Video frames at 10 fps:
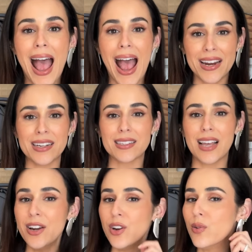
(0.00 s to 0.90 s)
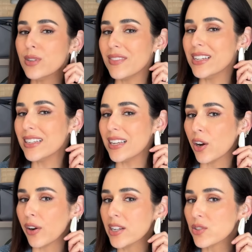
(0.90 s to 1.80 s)
And side note, these
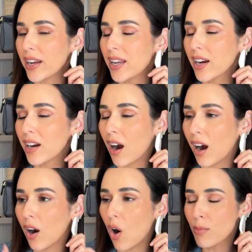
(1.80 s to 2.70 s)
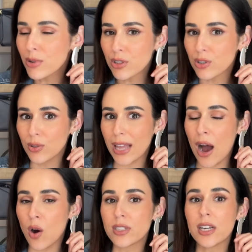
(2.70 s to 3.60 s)
earrings right here are almost sold
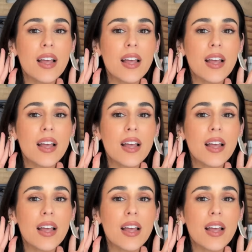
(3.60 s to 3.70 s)
out.